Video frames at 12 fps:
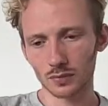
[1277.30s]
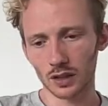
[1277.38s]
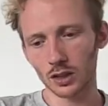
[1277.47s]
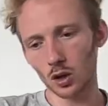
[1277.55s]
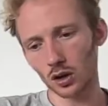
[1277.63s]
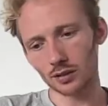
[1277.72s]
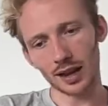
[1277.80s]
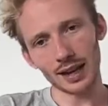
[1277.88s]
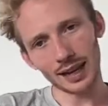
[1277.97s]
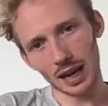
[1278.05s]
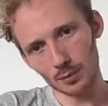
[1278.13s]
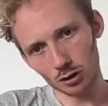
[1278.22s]
Because I
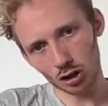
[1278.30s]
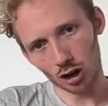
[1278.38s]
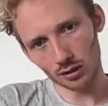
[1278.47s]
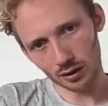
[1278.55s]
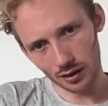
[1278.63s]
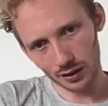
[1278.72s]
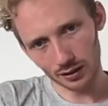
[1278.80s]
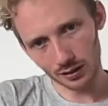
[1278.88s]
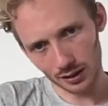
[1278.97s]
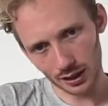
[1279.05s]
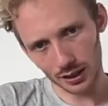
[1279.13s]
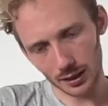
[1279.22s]
came across this
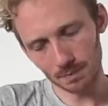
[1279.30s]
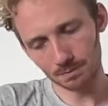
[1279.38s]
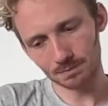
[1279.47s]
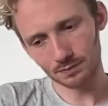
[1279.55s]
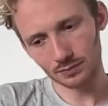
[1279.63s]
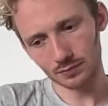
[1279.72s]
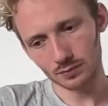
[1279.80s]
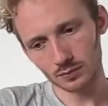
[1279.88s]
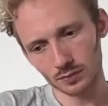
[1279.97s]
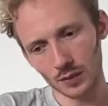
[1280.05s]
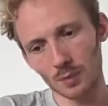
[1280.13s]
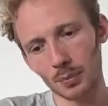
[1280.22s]
tea.
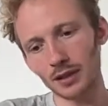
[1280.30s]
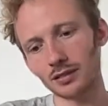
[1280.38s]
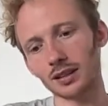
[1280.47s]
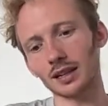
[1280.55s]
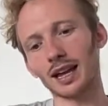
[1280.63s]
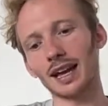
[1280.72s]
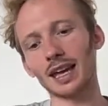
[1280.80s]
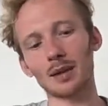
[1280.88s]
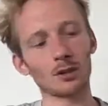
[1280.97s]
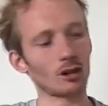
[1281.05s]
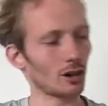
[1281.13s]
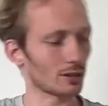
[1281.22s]
Basically, I came
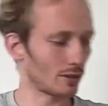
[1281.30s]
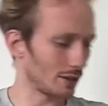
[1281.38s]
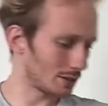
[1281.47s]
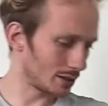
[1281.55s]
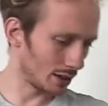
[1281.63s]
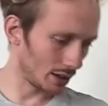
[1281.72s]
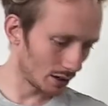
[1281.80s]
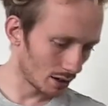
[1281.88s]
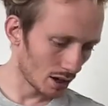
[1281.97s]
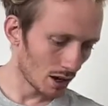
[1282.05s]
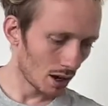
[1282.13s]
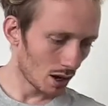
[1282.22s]
across this tea
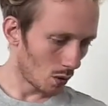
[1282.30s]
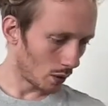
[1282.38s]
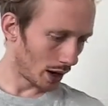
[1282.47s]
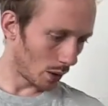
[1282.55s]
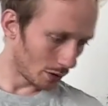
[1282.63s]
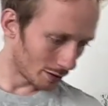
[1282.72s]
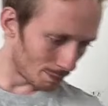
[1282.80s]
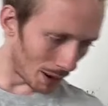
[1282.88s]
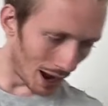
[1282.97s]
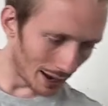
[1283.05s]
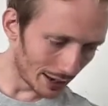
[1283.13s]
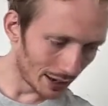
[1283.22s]
when I was
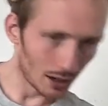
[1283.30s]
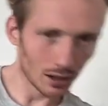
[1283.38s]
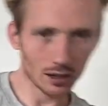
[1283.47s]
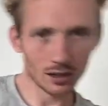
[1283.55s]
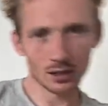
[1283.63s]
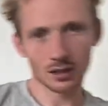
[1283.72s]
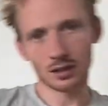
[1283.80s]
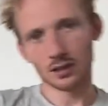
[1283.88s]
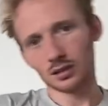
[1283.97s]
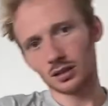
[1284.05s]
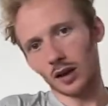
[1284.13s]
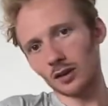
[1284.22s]
buying
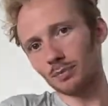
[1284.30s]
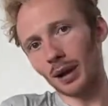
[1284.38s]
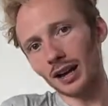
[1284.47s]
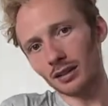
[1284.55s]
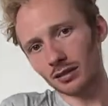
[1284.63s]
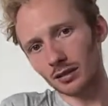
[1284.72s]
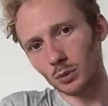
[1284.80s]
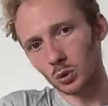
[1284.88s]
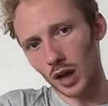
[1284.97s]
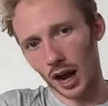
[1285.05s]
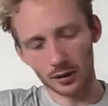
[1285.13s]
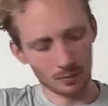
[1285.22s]
some
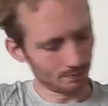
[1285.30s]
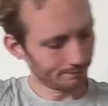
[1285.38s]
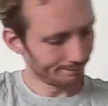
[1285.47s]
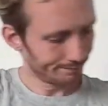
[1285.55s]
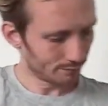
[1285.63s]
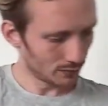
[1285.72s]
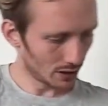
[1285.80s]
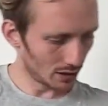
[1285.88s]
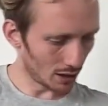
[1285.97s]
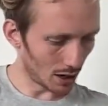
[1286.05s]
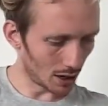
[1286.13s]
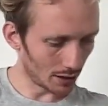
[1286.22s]
Mudan.
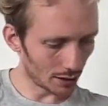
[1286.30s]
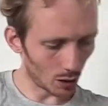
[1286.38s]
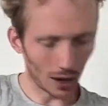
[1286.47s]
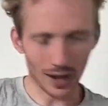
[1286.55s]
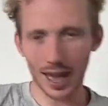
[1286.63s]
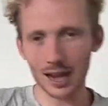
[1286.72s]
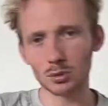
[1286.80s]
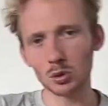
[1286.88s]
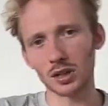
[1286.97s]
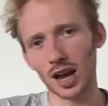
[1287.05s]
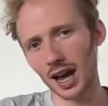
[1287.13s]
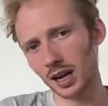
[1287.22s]
I had a
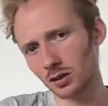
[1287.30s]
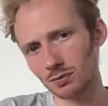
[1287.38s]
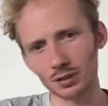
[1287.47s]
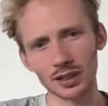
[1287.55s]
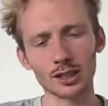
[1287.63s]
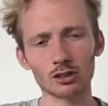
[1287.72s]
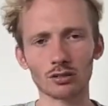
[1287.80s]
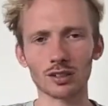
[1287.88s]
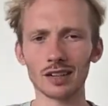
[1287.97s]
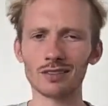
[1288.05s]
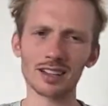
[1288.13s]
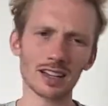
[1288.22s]
Mudan. It was pretty
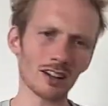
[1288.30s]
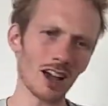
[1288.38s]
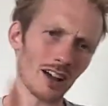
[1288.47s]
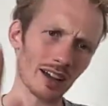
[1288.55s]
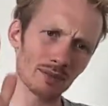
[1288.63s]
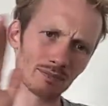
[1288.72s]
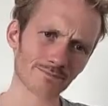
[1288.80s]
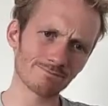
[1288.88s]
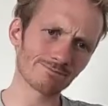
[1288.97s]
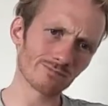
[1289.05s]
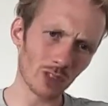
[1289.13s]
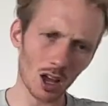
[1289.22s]
interesting. I was like, all right,
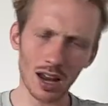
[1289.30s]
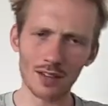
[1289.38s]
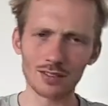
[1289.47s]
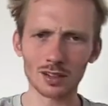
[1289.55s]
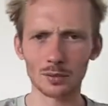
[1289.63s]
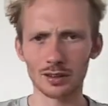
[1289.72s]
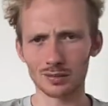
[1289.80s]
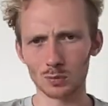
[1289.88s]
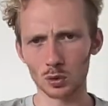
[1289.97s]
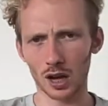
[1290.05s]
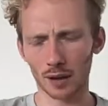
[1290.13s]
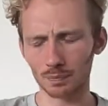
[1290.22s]
I'll have some of this
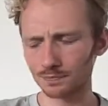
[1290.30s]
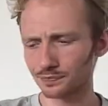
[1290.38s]
Mudan.